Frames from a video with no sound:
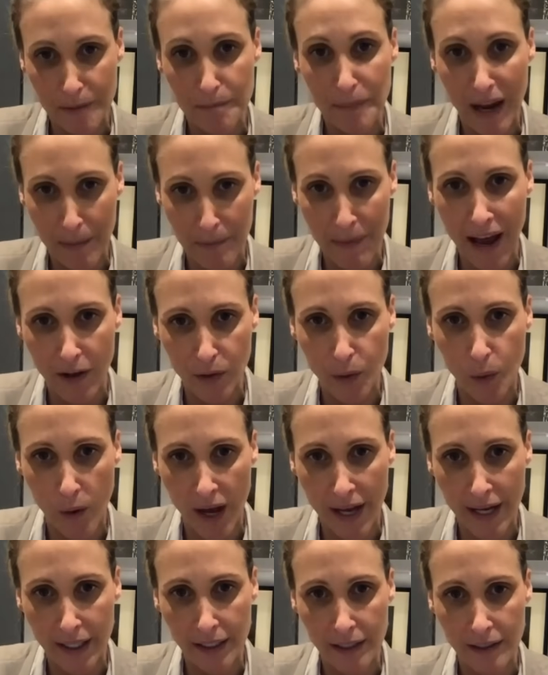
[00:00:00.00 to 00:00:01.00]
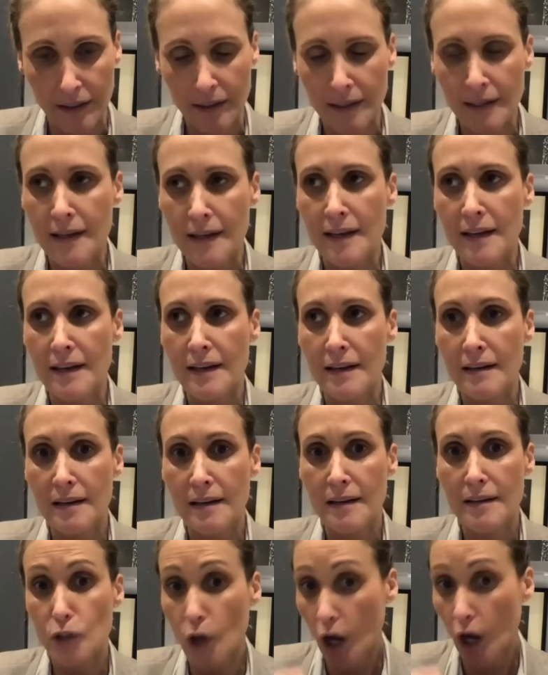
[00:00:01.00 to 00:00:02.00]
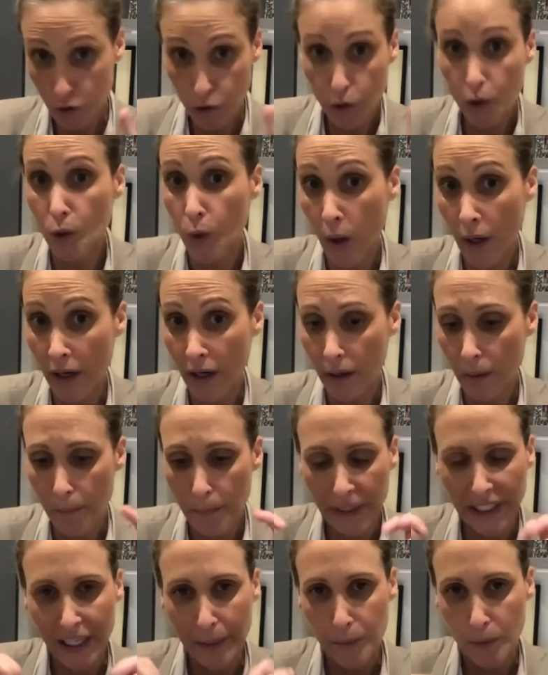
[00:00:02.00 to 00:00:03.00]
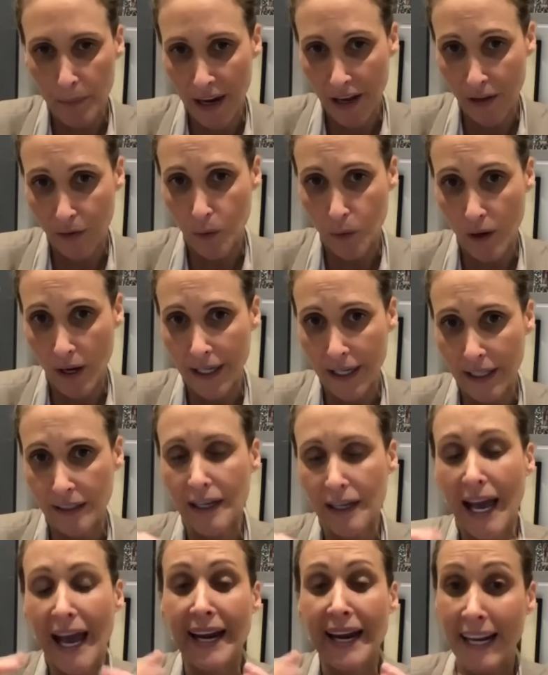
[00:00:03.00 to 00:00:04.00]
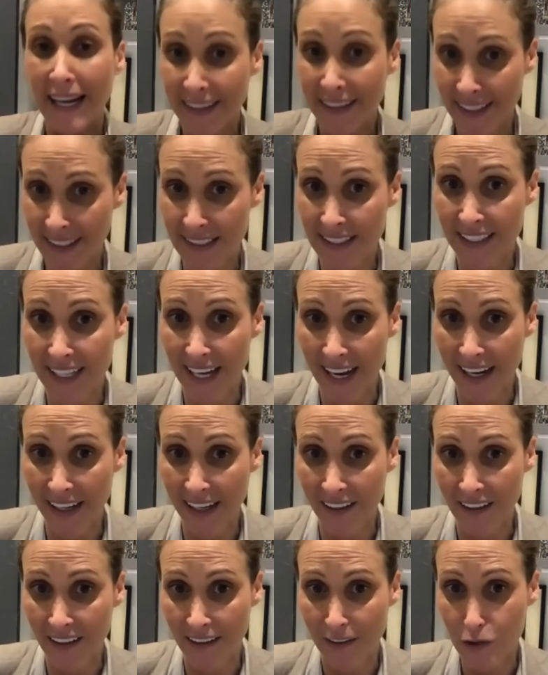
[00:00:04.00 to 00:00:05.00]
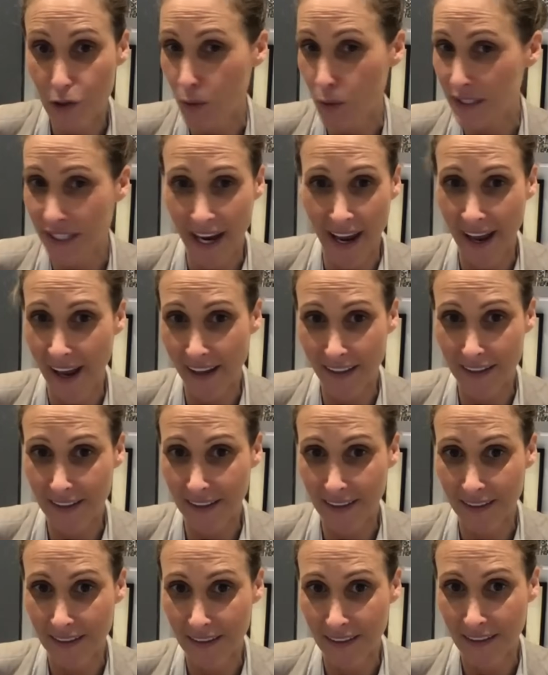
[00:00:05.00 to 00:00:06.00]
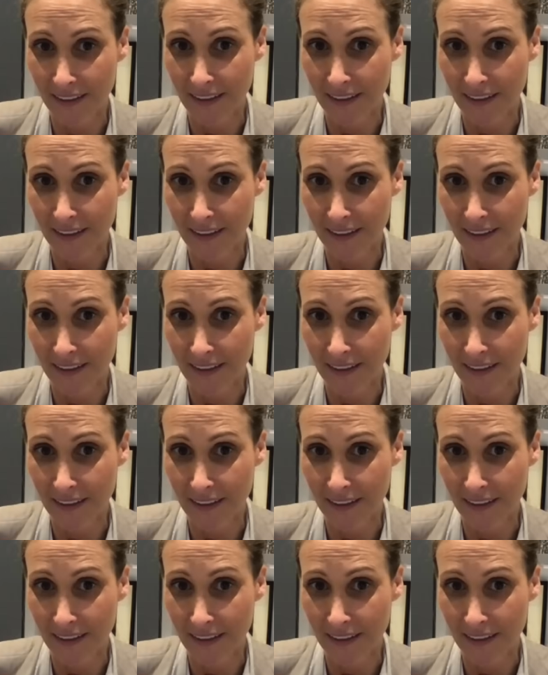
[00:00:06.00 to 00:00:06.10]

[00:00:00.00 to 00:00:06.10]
she needed to make a decision she had been avoiding for months: to tell her story. Writing